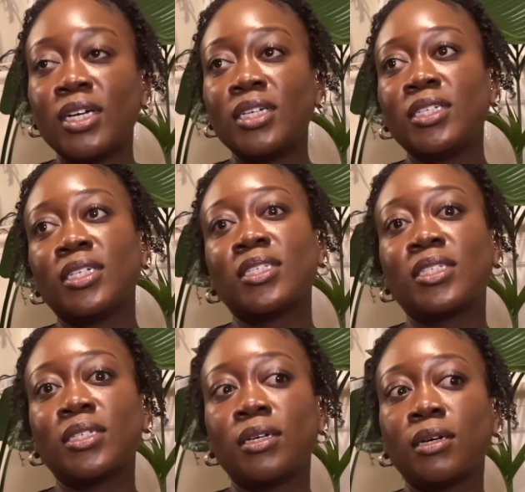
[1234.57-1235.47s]

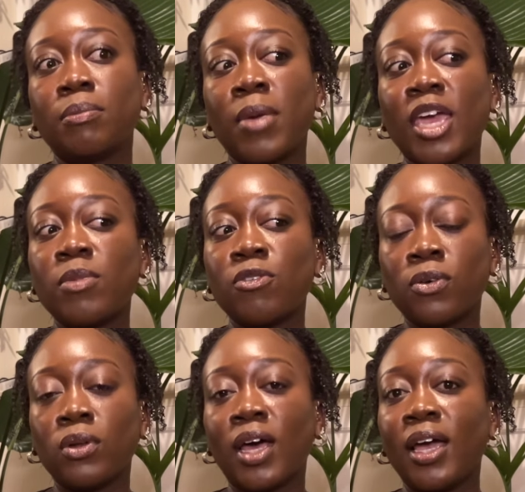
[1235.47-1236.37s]
just made me
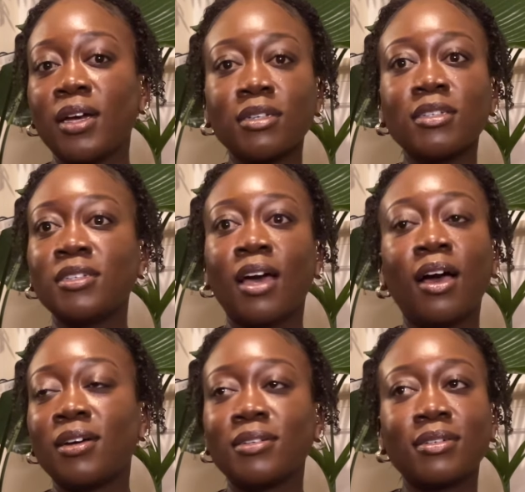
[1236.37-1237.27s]
feel like, yeah,